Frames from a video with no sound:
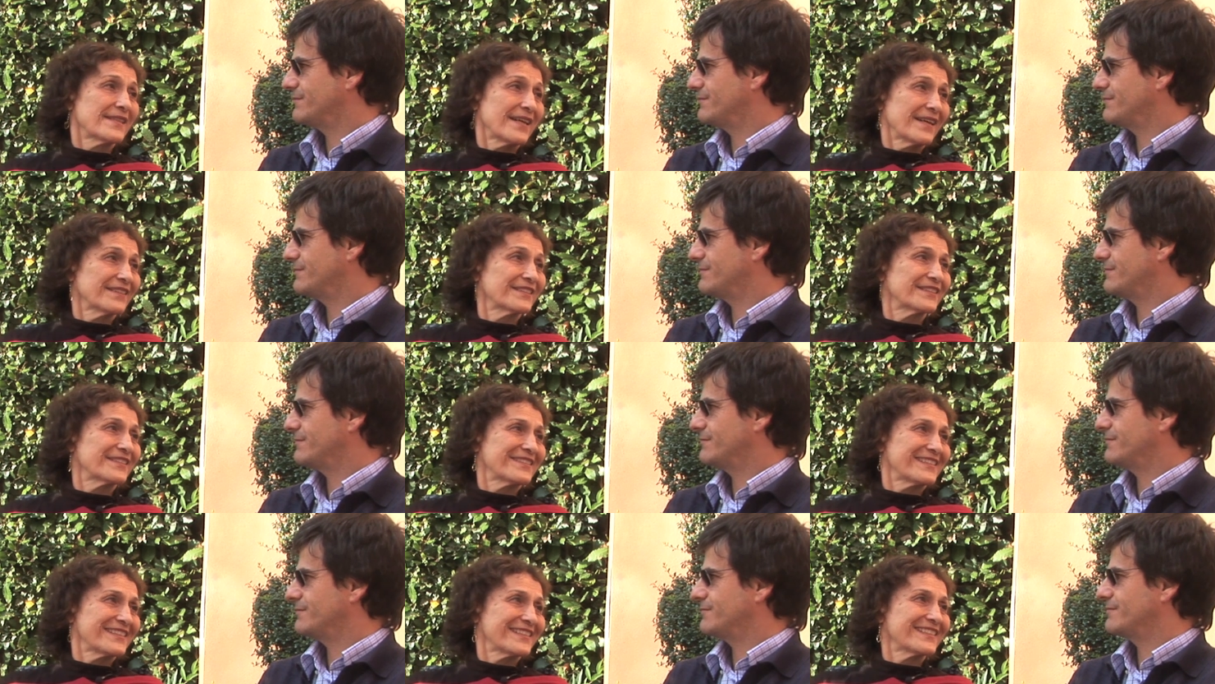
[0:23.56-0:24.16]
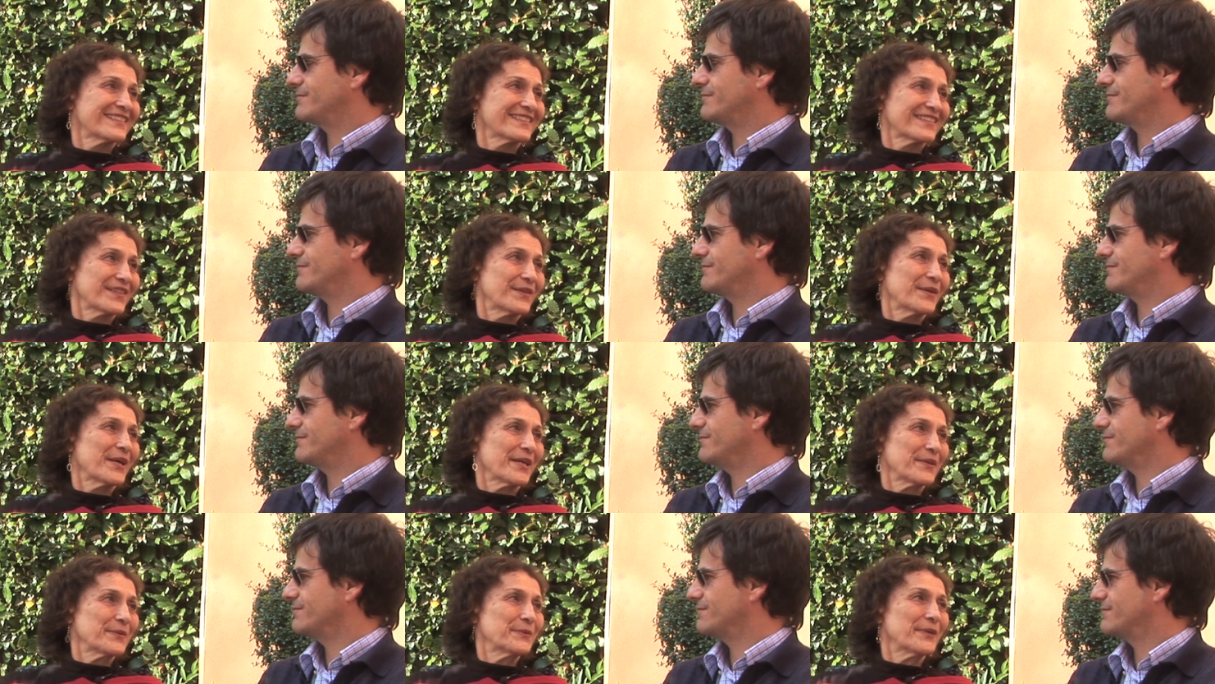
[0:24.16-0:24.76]
Speaker 1: allergies mm.
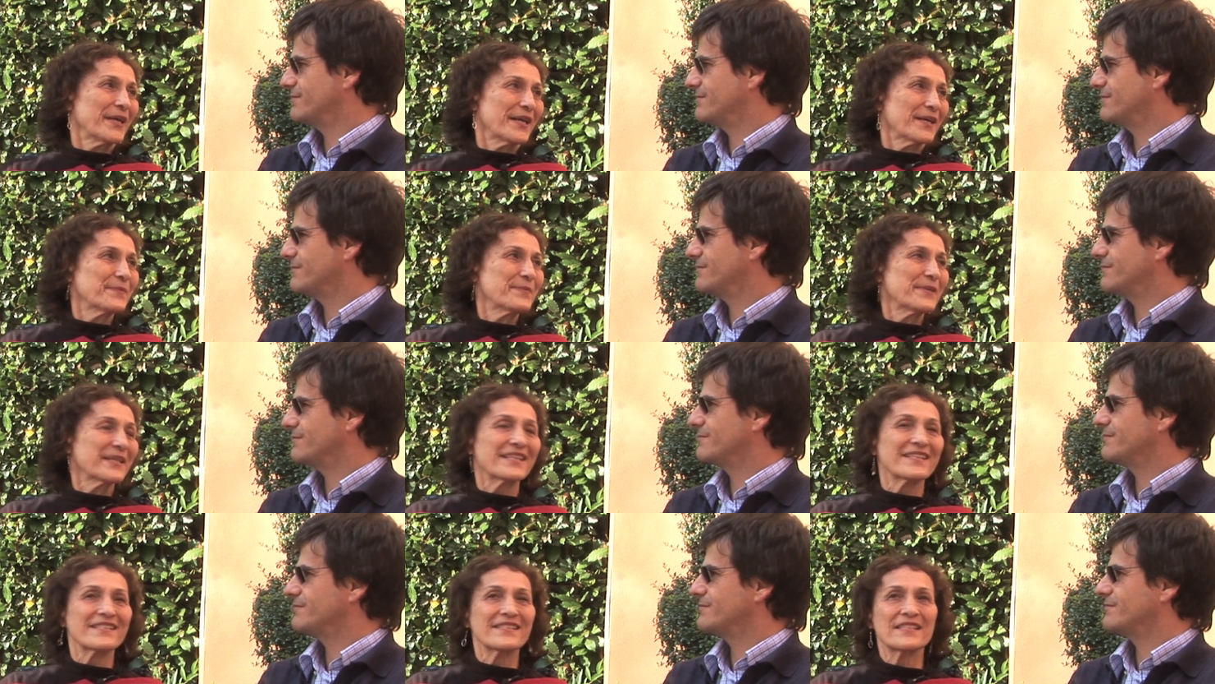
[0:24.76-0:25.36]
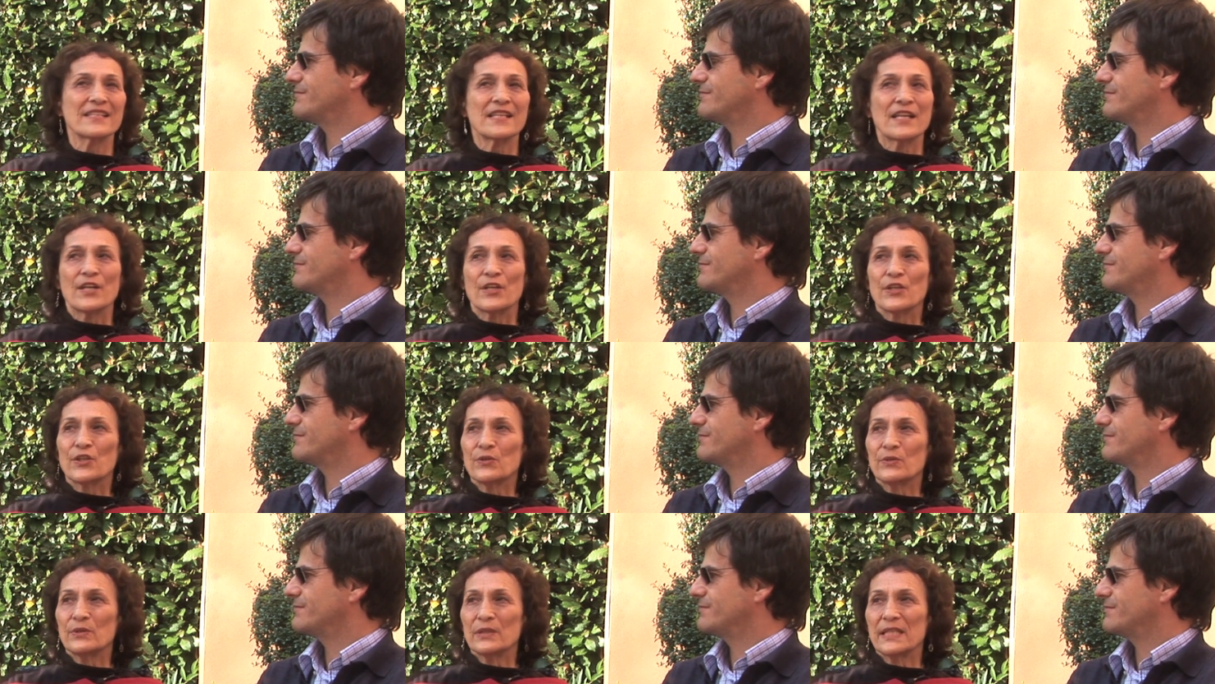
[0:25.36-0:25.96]
quite well because
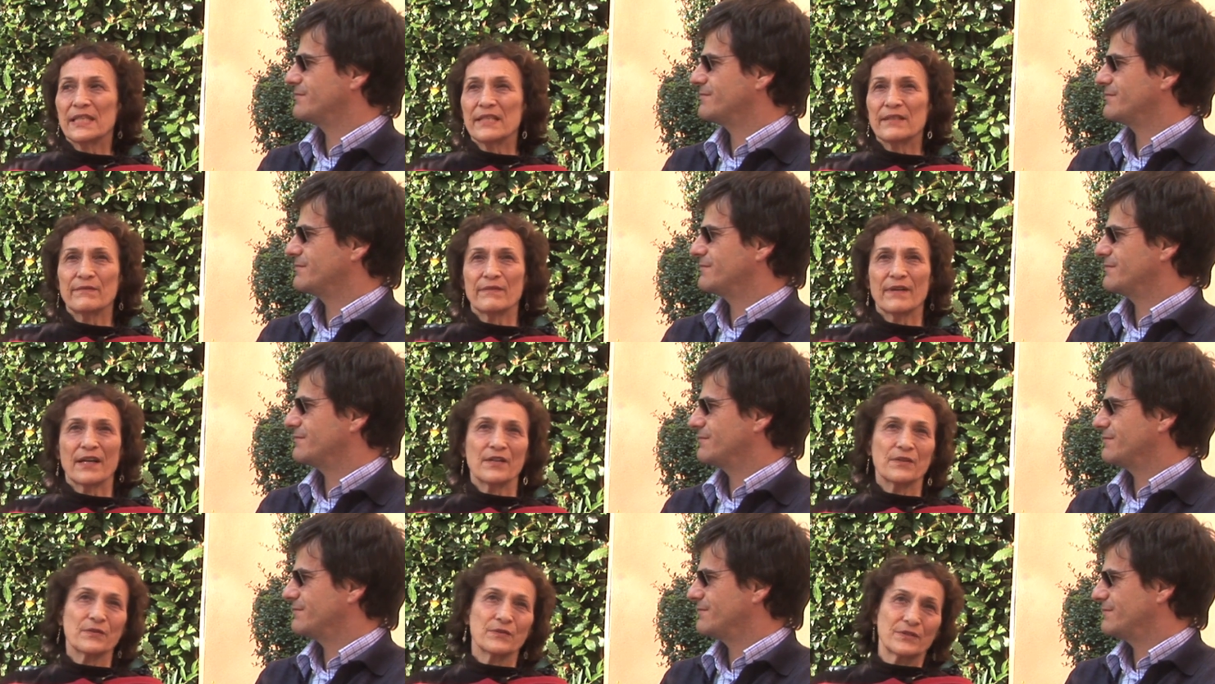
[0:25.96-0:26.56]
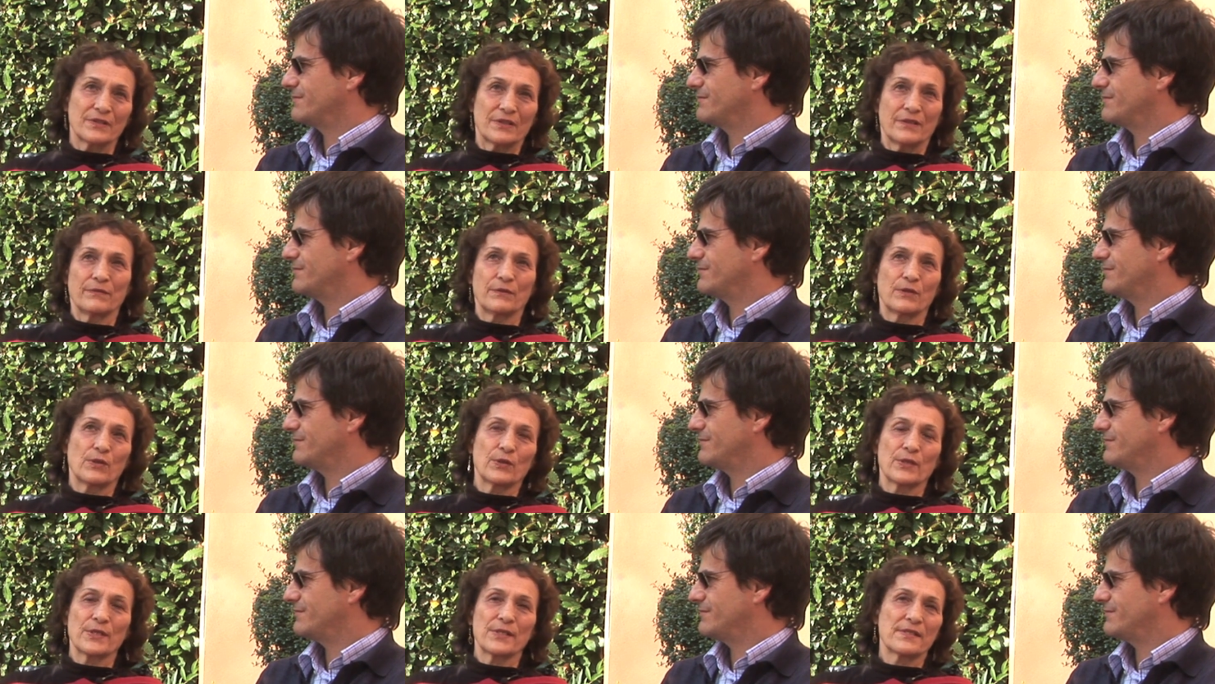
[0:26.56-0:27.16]
you leave out, of
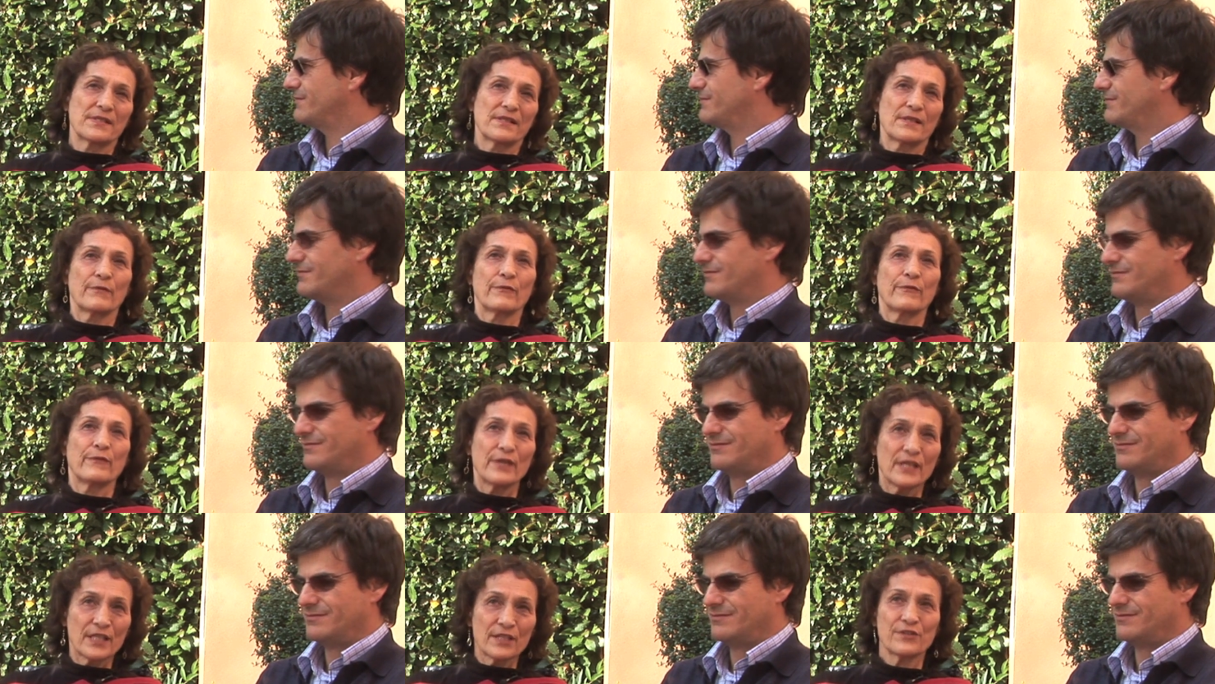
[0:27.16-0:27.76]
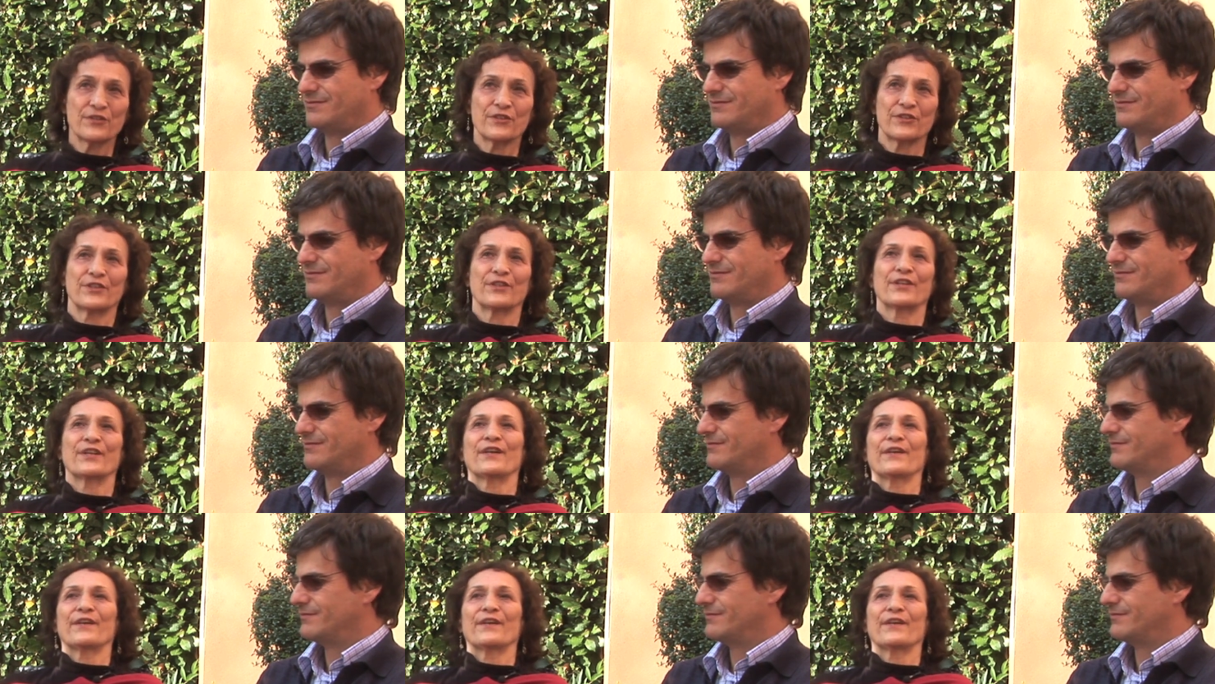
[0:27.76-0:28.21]
course, the fish,